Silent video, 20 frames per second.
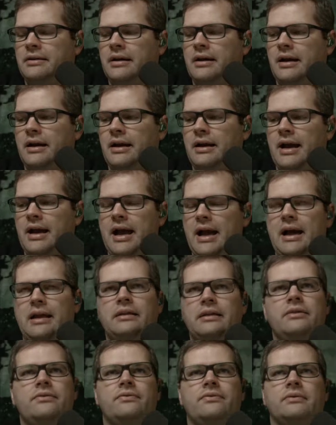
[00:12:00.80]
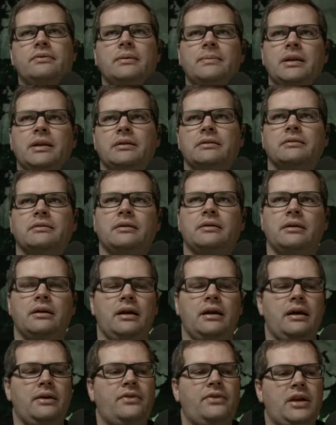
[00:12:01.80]
kind of had, I mean,
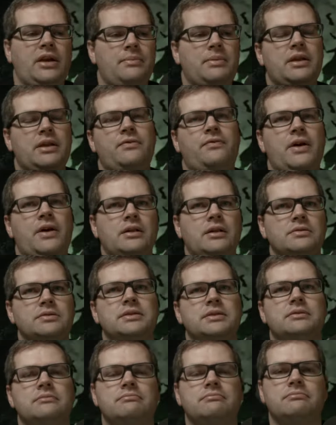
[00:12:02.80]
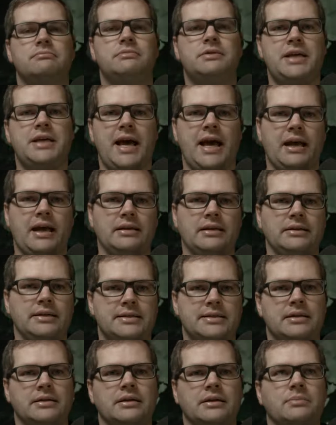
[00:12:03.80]
if anybody follows tech, at
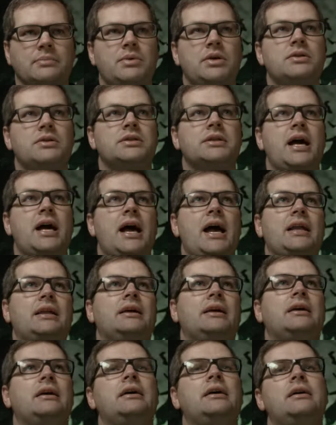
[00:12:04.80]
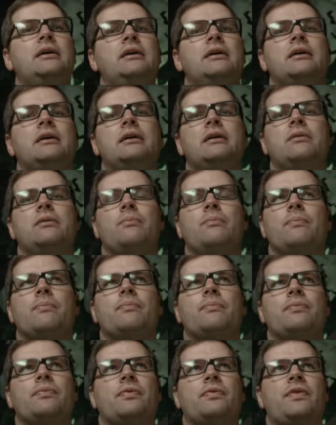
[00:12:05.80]
least on the computer side,
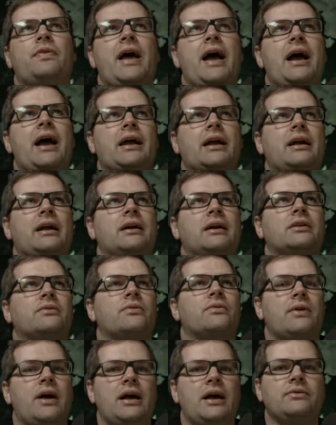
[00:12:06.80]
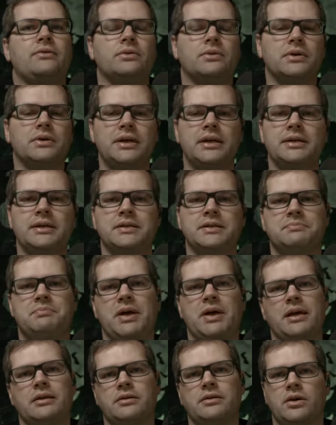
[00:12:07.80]
that kind of rivalry has
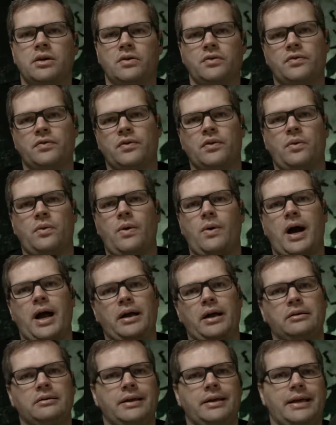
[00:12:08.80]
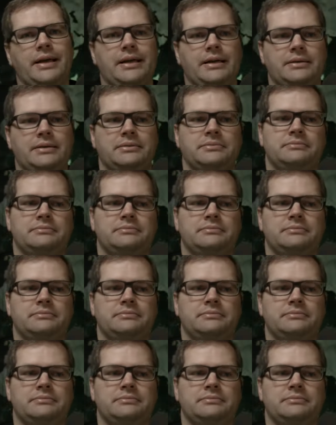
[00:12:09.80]
been known for a while. Like,